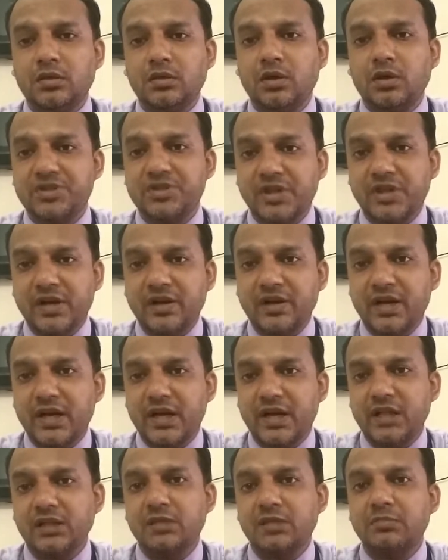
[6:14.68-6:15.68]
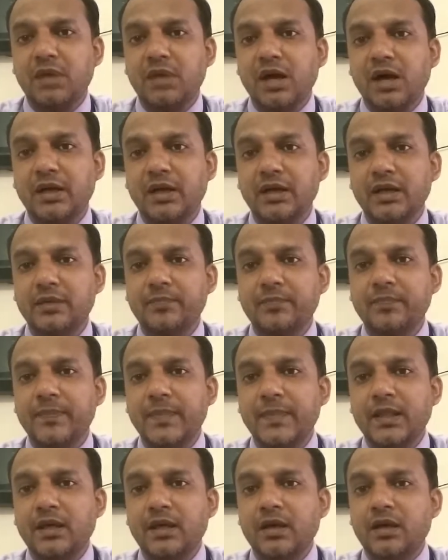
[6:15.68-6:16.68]
generated in the market.
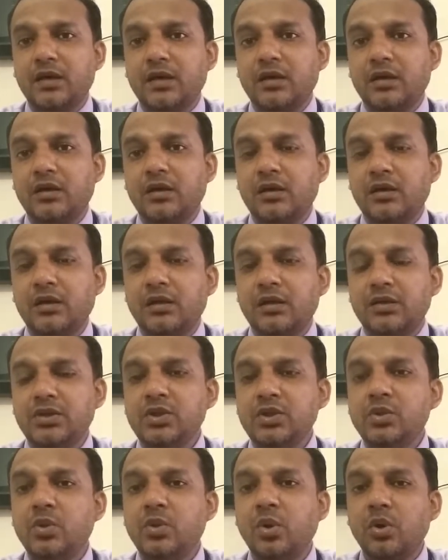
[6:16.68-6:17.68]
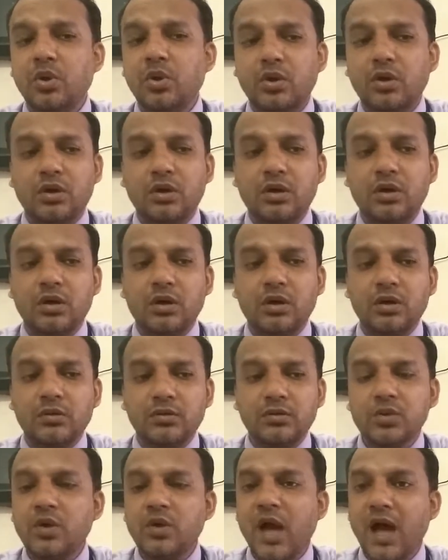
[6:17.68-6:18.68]
You
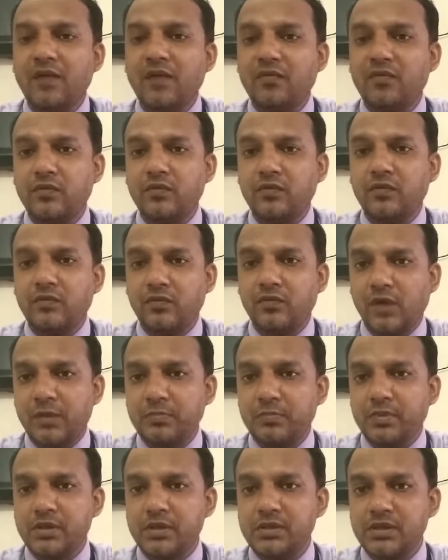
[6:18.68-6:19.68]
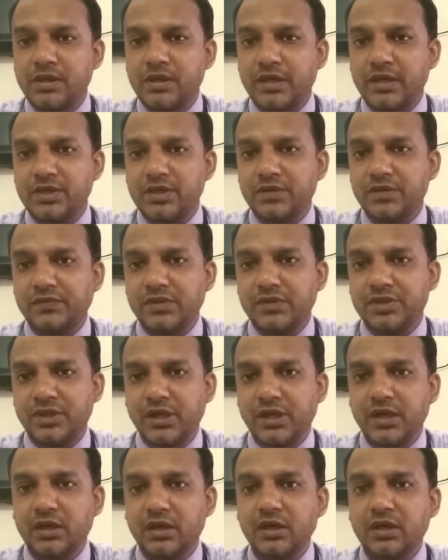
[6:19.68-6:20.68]
have 1% of the
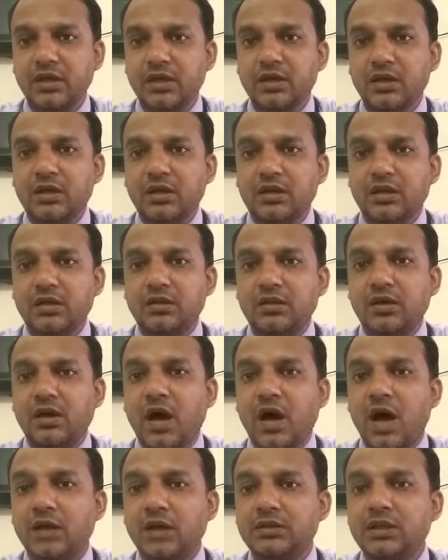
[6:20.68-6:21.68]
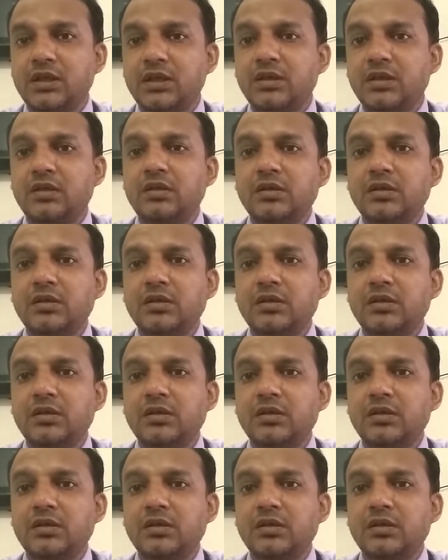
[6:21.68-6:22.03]
share, other